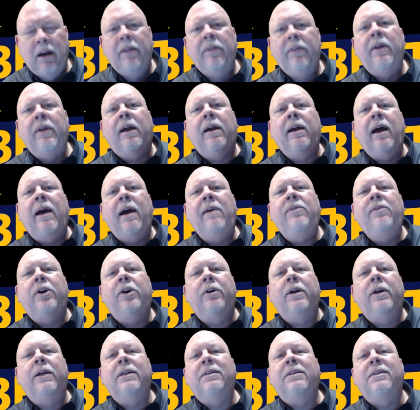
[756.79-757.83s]
The
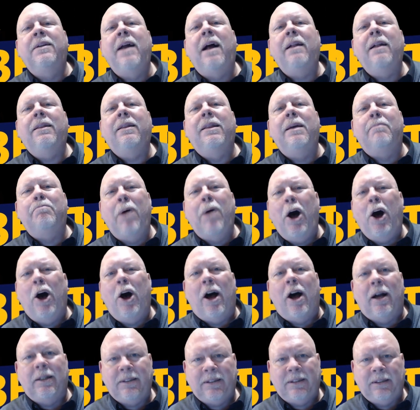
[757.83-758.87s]
governor is not the
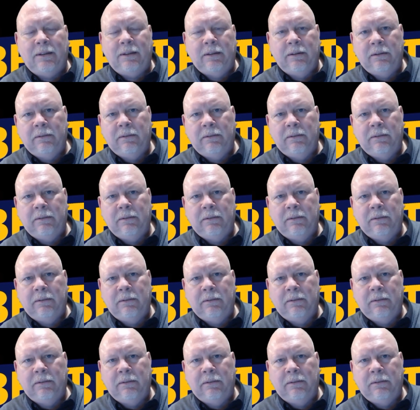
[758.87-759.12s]
boss.